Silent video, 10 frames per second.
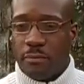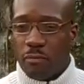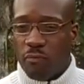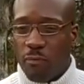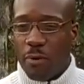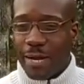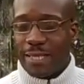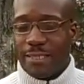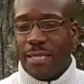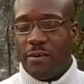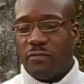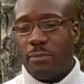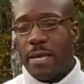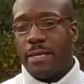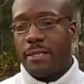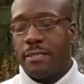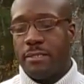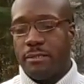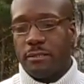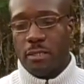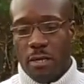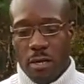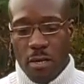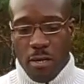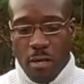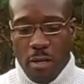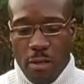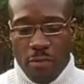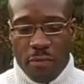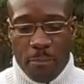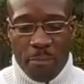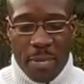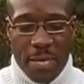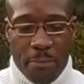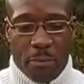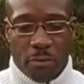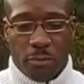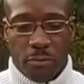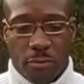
from what I can take from that is the people.